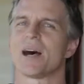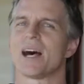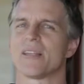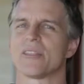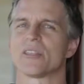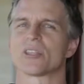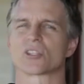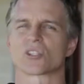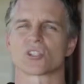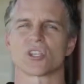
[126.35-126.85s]

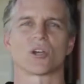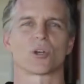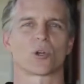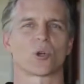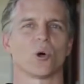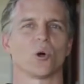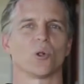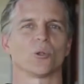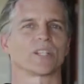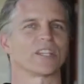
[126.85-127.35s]
other
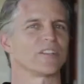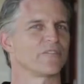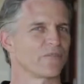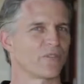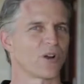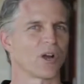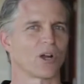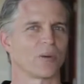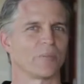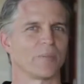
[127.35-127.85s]
so-called
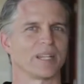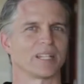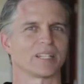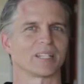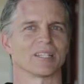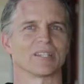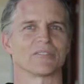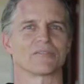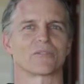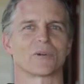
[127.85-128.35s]

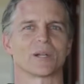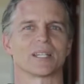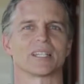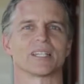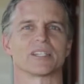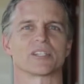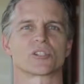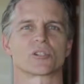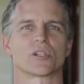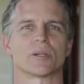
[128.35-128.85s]
environmentally
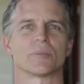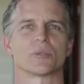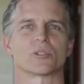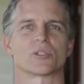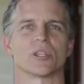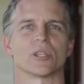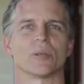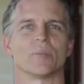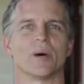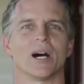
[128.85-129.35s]
friendly strippers
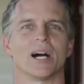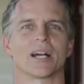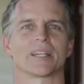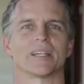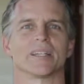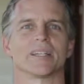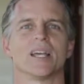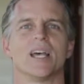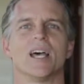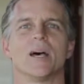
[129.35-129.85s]
on the market,